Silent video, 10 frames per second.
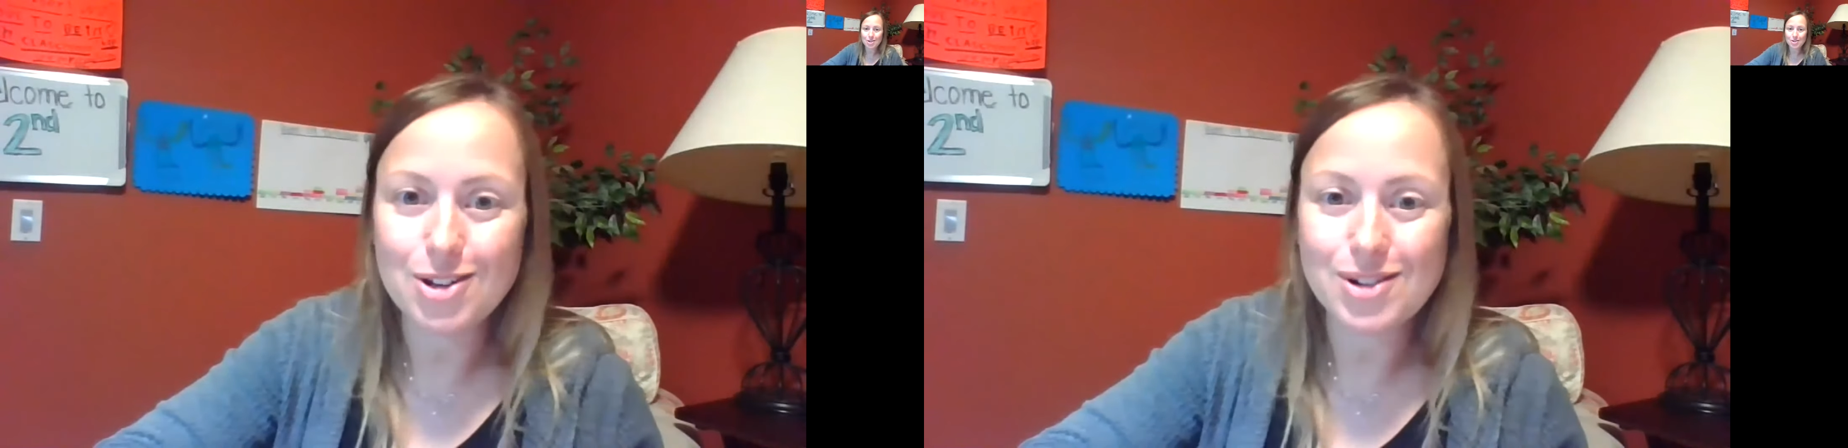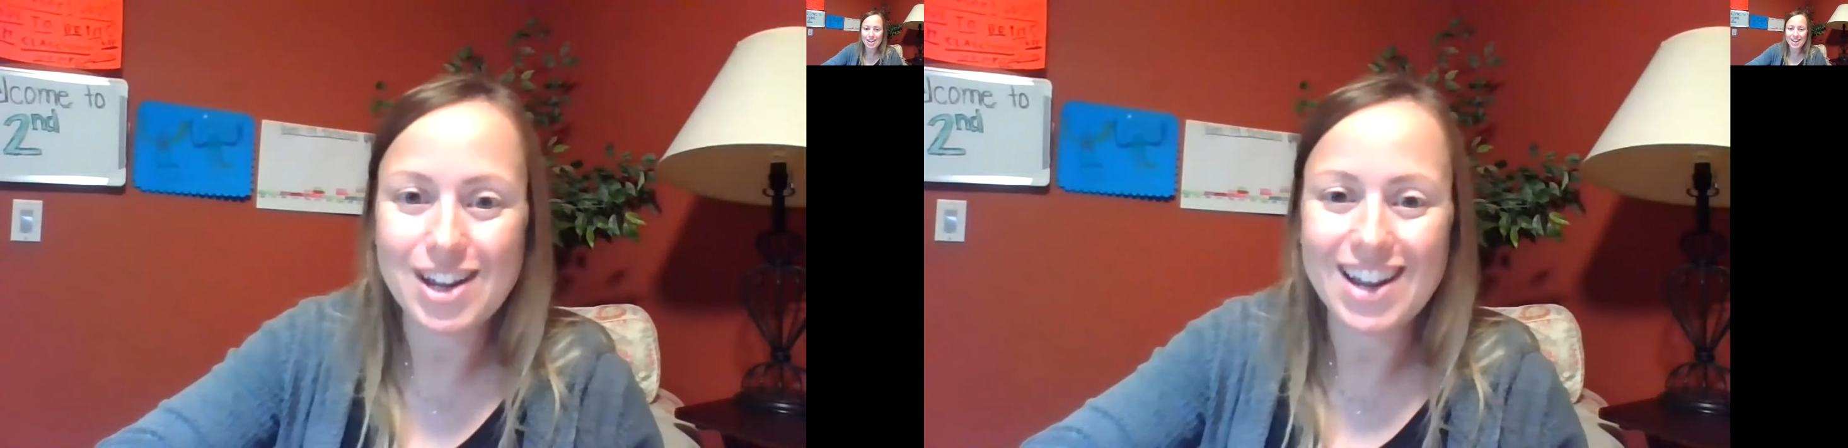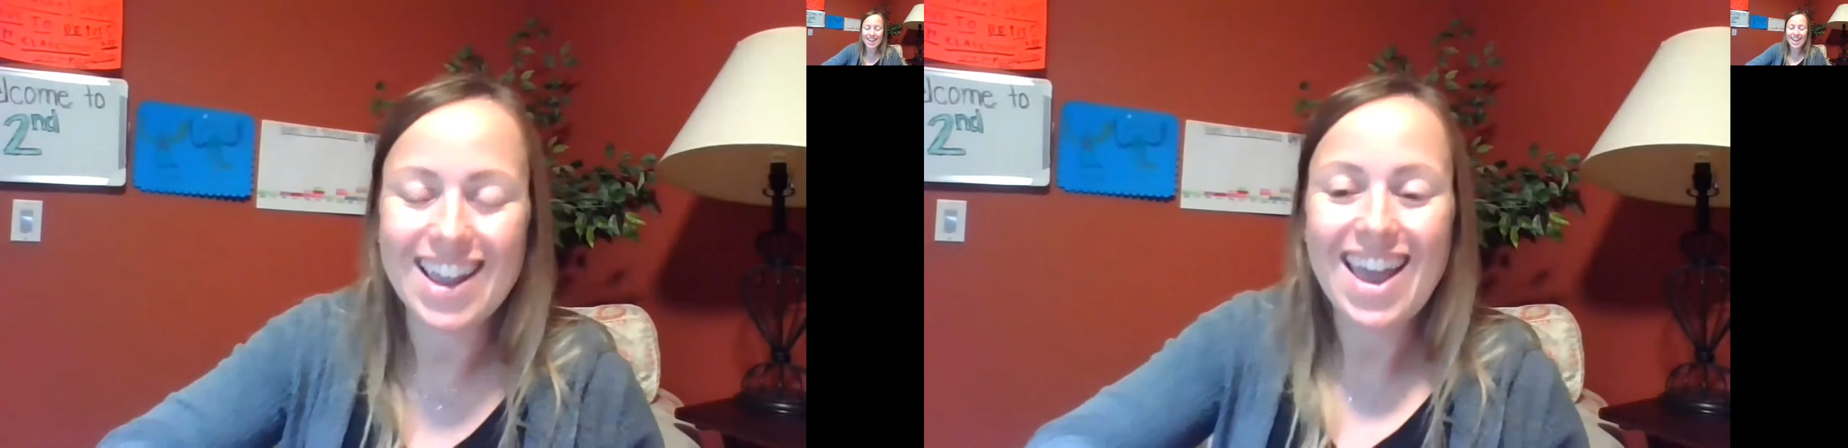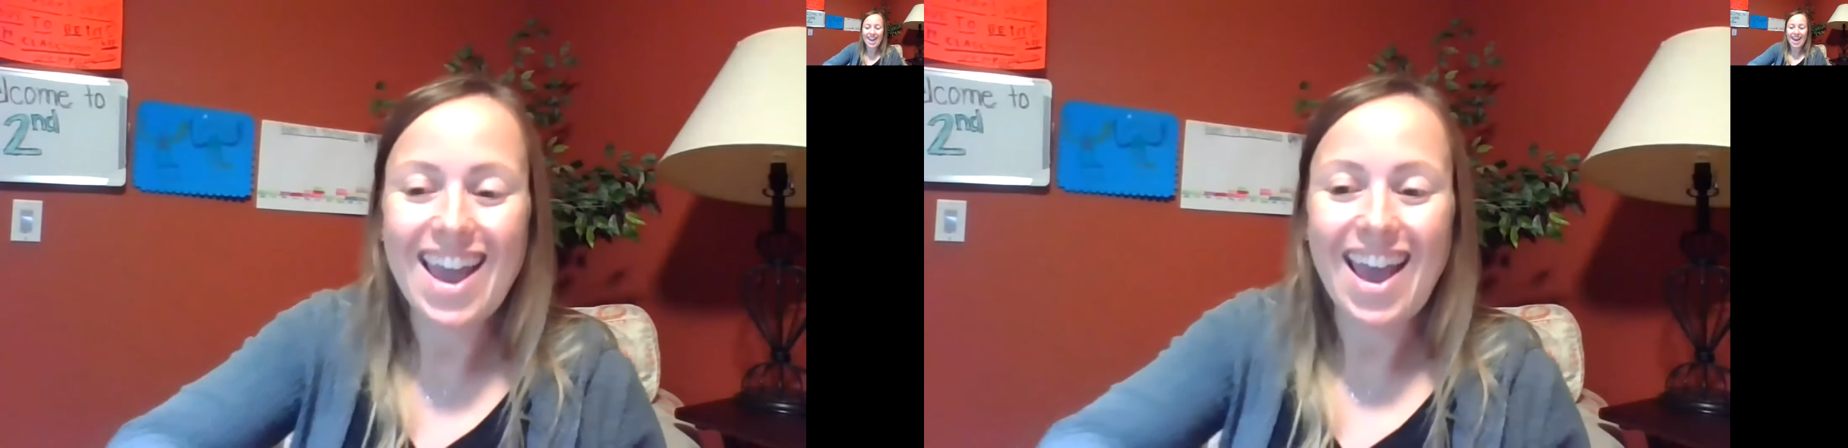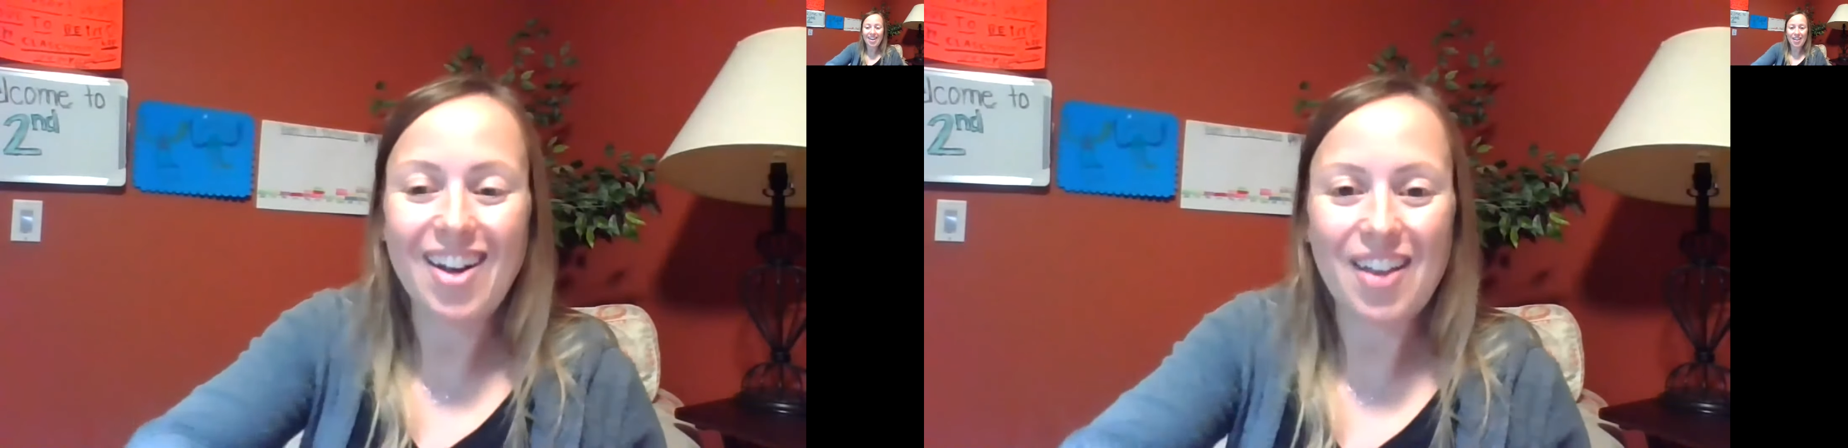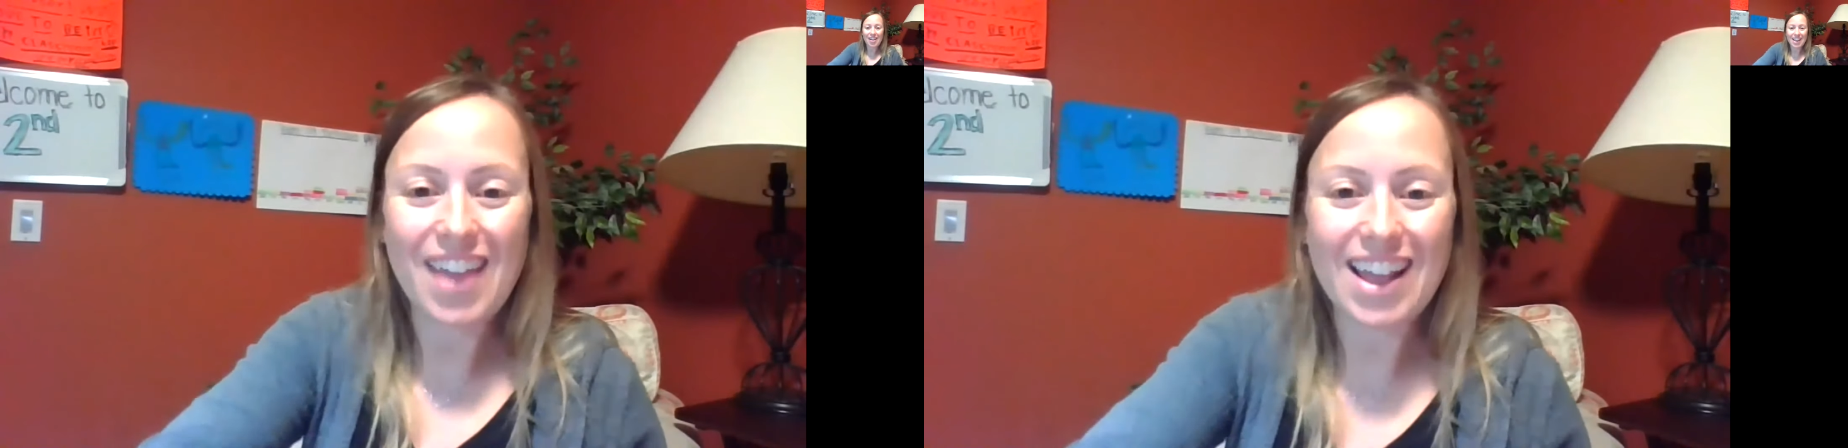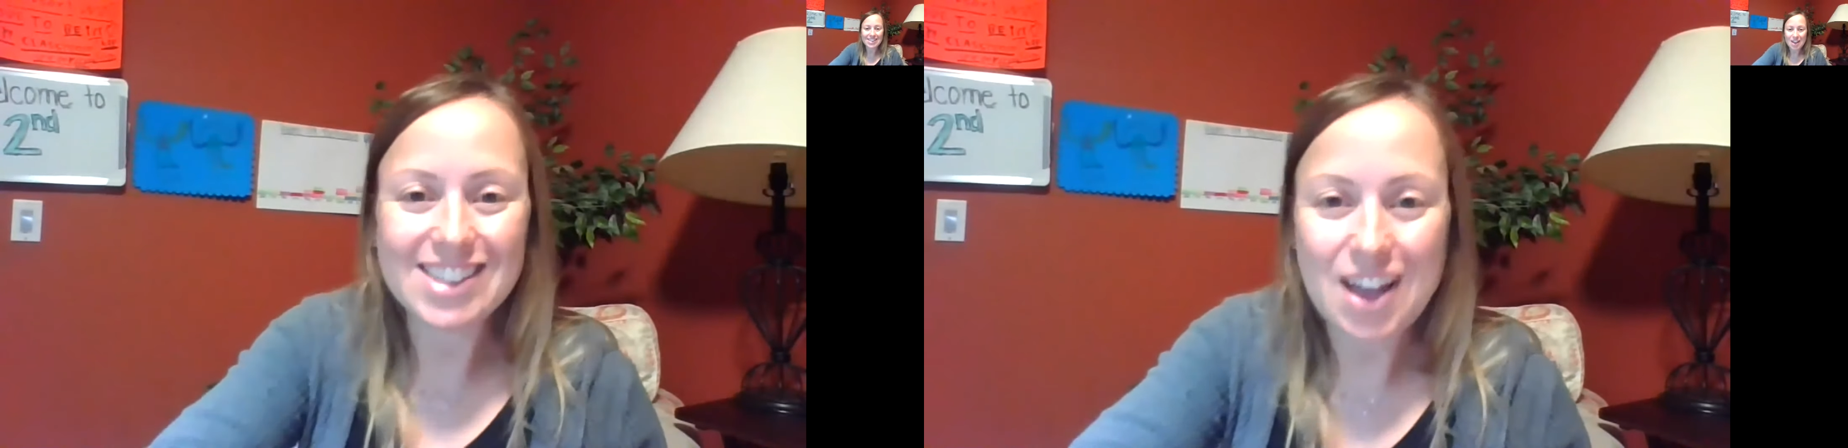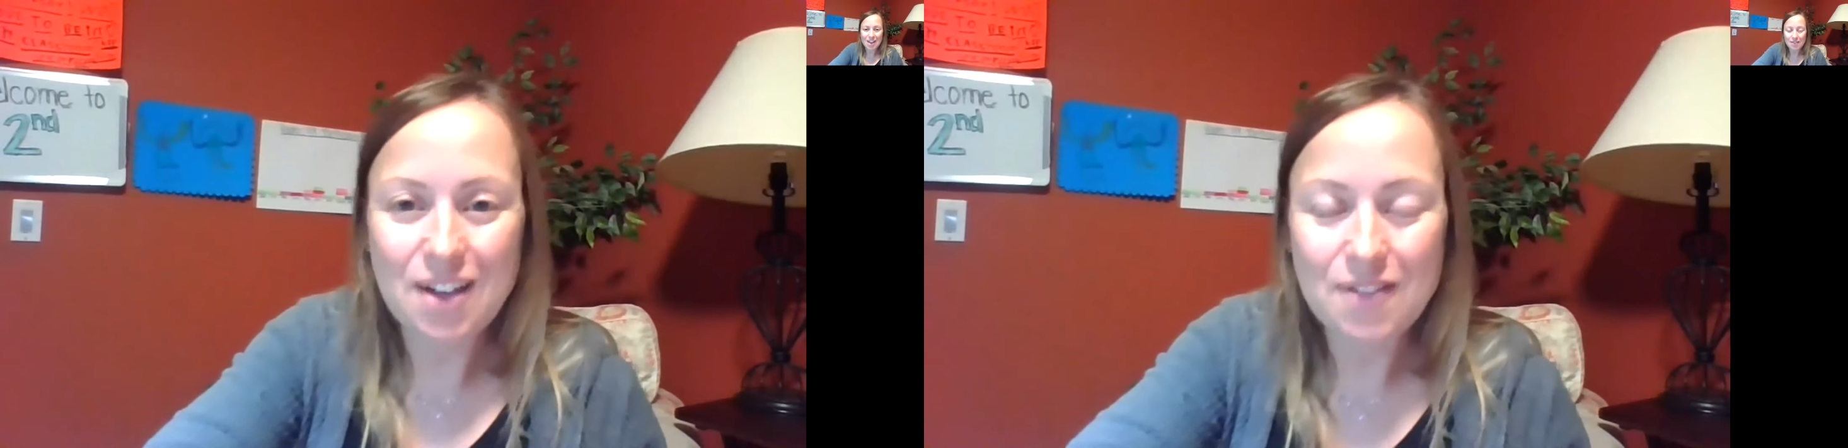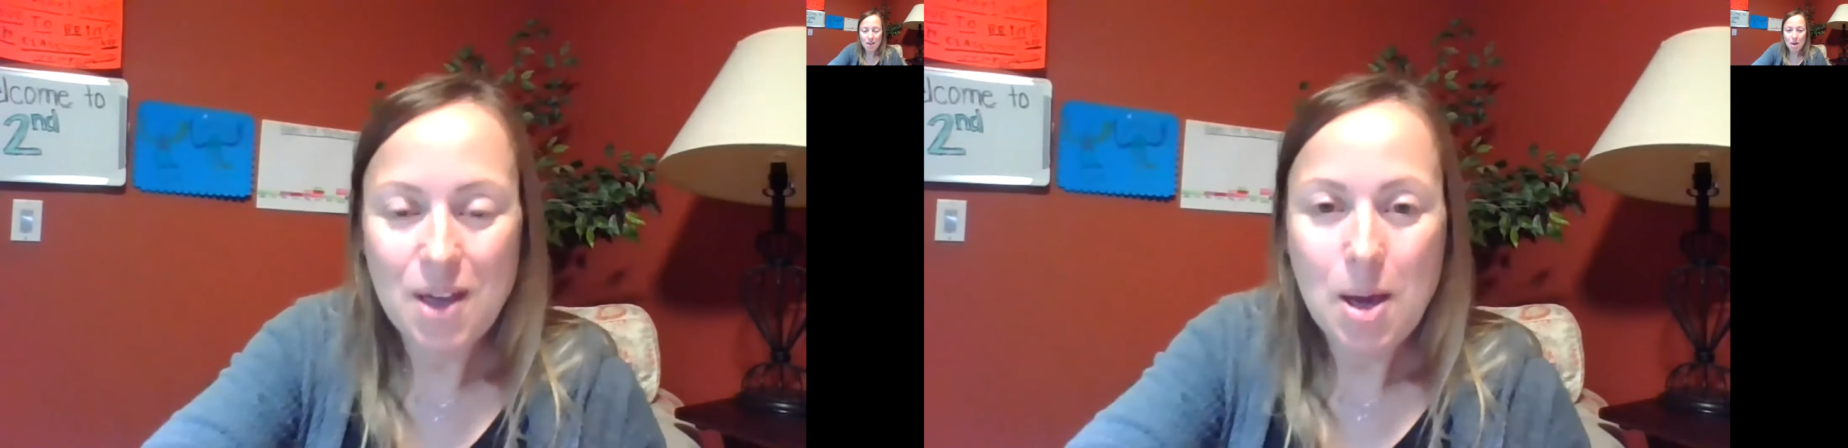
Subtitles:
doing, and all that stuff.